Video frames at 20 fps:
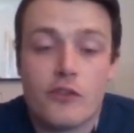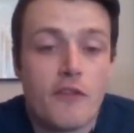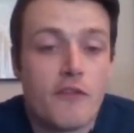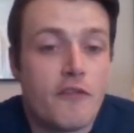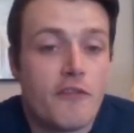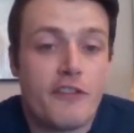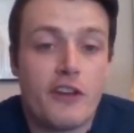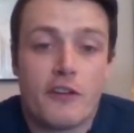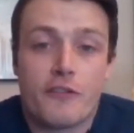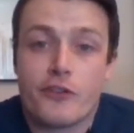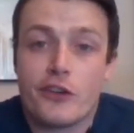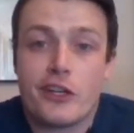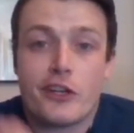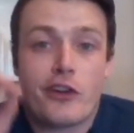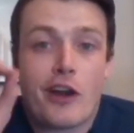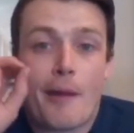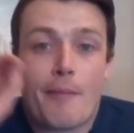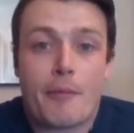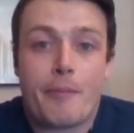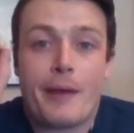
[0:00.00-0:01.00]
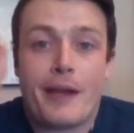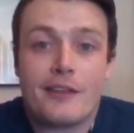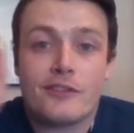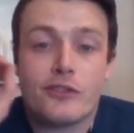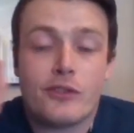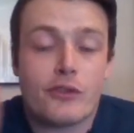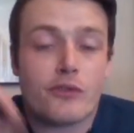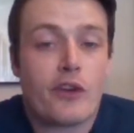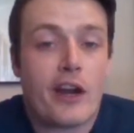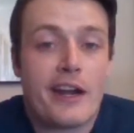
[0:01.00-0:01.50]
Feel free to grab a
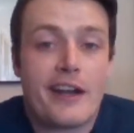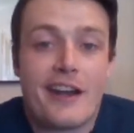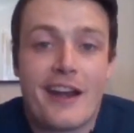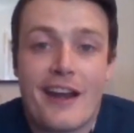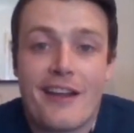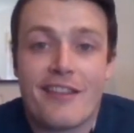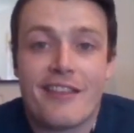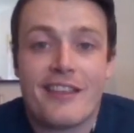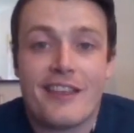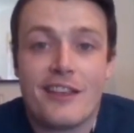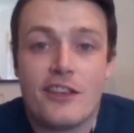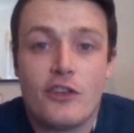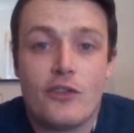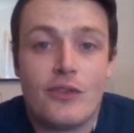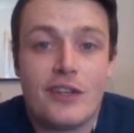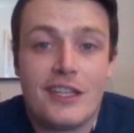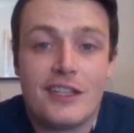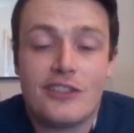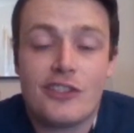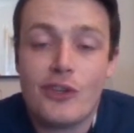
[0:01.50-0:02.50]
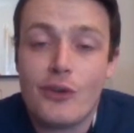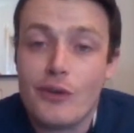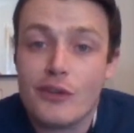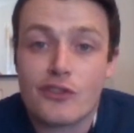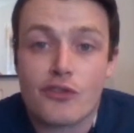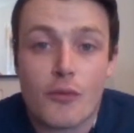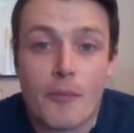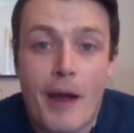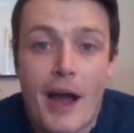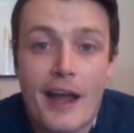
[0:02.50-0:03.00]
pencil to write in anything you need to
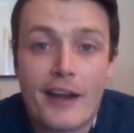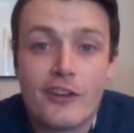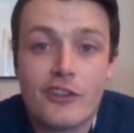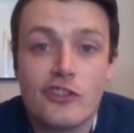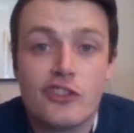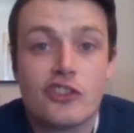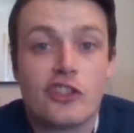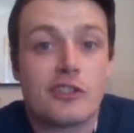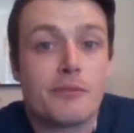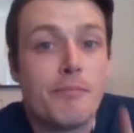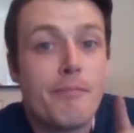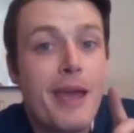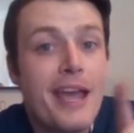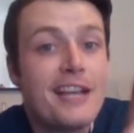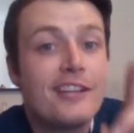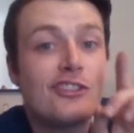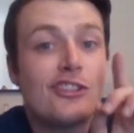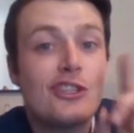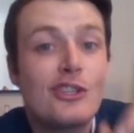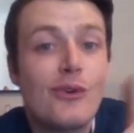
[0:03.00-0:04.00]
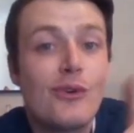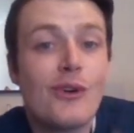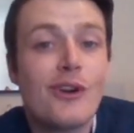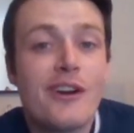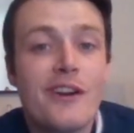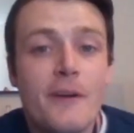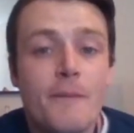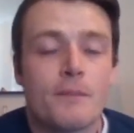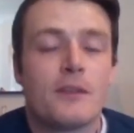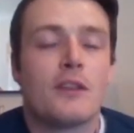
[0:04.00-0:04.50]
as reminders. Just make
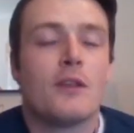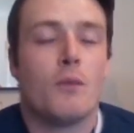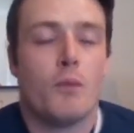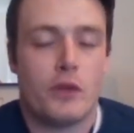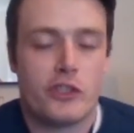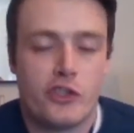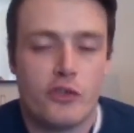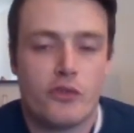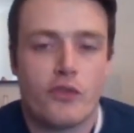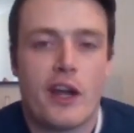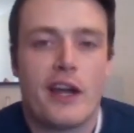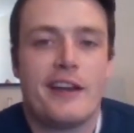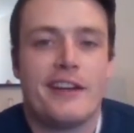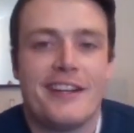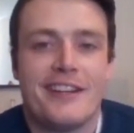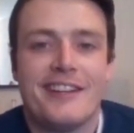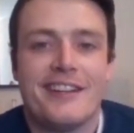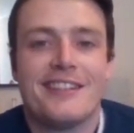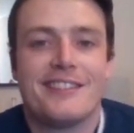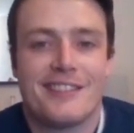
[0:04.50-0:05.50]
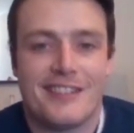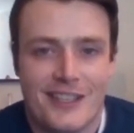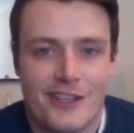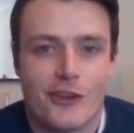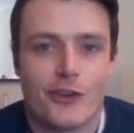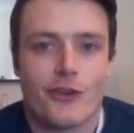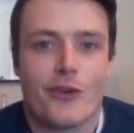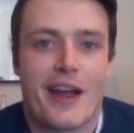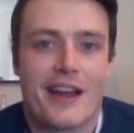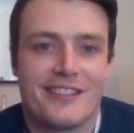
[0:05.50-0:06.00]
sure what you write in is the
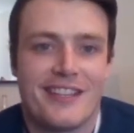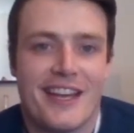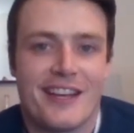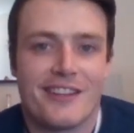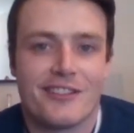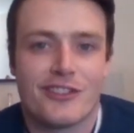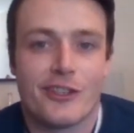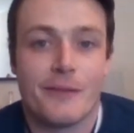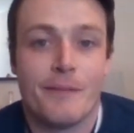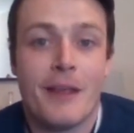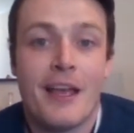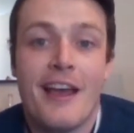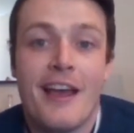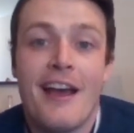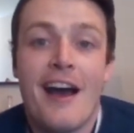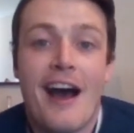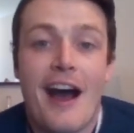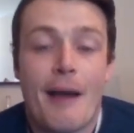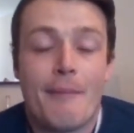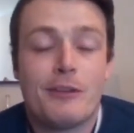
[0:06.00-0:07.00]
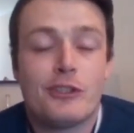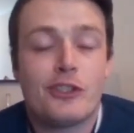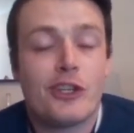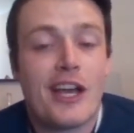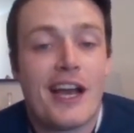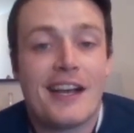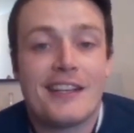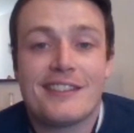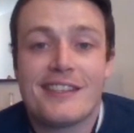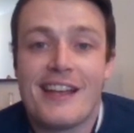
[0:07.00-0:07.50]
correct answer. I miss you
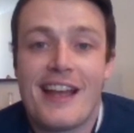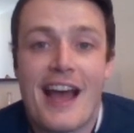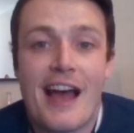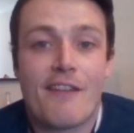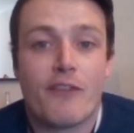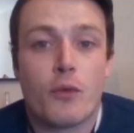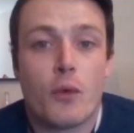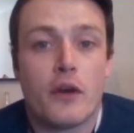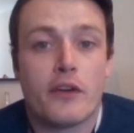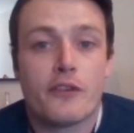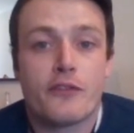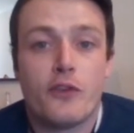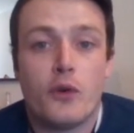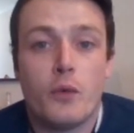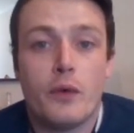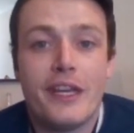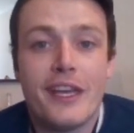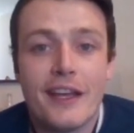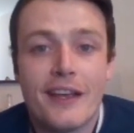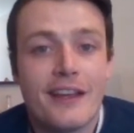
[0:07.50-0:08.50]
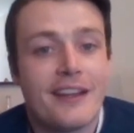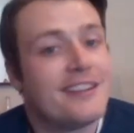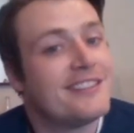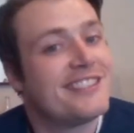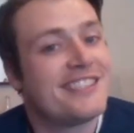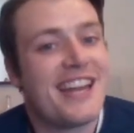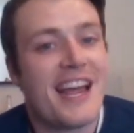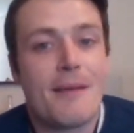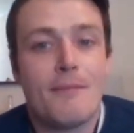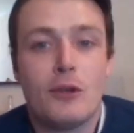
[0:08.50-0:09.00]
guys. Have a wonderful week and
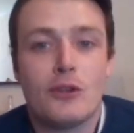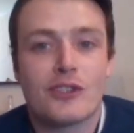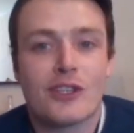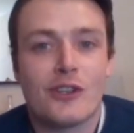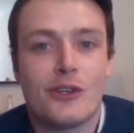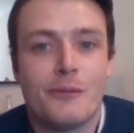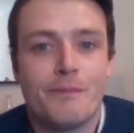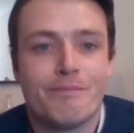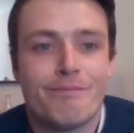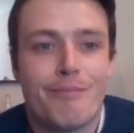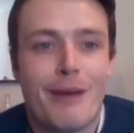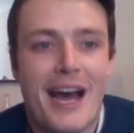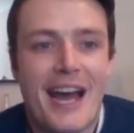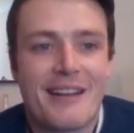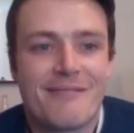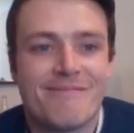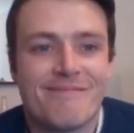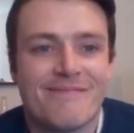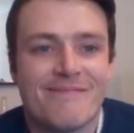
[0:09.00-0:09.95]
stay musical. Bye.